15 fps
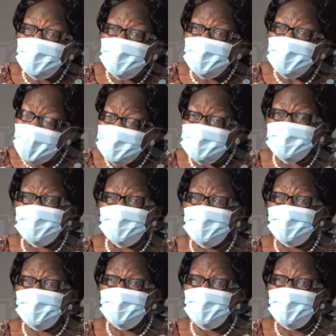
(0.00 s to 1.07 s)
Yes.
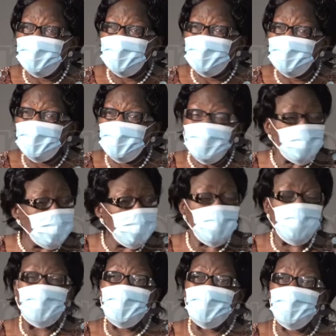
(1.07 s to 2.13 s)
He ran
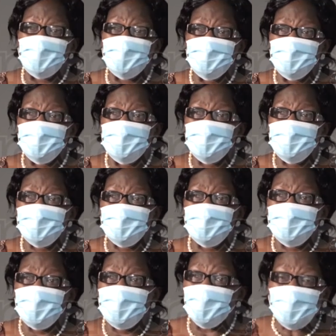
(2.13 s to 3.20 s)
away.
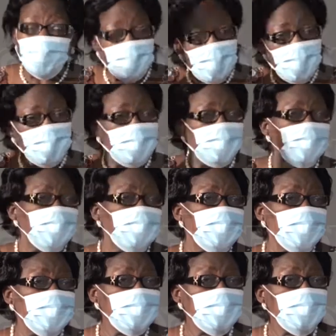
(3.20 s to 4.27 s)
He ran away.
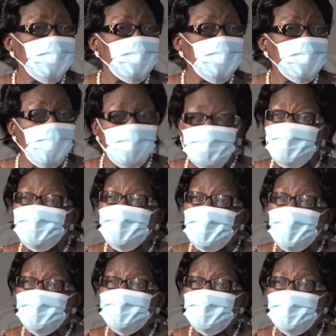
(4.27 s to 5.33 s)
Out of the
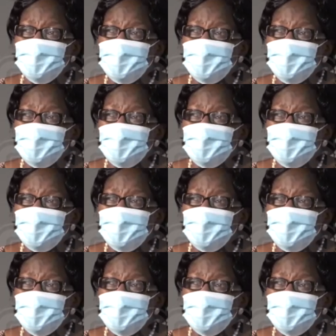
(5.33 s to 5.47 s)
country.